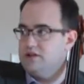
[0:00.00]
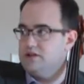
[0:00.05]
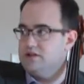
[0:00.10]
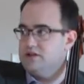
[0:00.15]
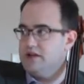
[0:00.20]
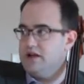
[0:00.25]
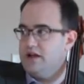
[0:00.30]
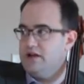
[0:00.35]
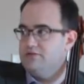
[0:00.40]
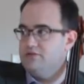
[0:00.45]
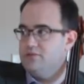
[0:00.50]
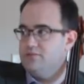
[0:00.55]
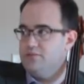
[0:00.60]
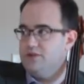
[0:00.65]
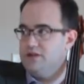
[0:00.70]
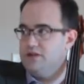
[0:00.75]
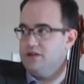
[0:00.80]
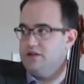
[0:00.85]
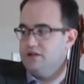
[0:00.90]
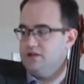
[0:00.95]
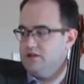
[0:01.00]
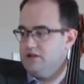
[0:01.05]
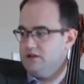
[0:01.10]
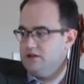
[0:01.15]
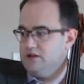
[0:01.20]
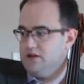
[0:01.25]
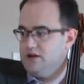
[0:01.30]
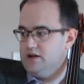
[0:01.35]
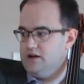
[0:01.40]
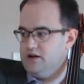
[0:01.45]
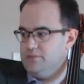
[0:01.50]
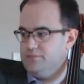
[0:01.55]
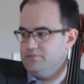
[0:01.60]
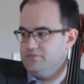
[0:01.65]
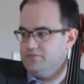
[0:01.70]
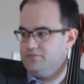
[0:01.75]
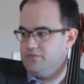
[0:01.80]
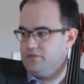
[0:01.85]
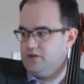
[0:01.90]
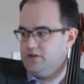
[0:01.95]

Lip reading: and to have it be all